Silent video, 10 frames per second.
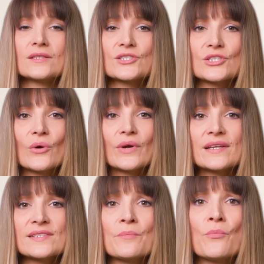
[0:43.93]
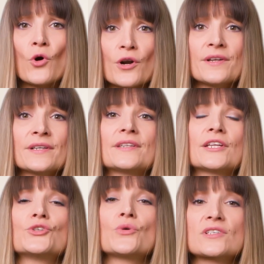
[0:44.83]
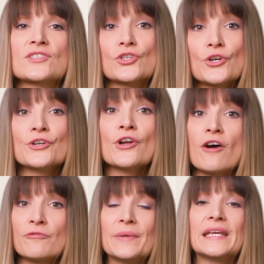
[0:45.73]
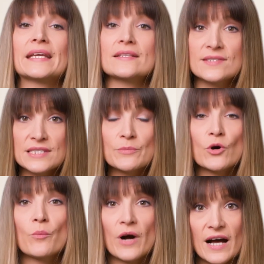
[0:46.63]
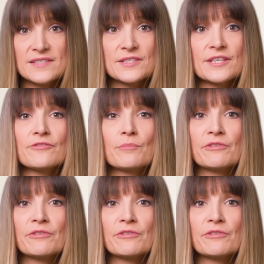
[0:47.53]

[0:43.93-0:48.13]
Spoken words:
So it is important that you are certain of being SIBO positive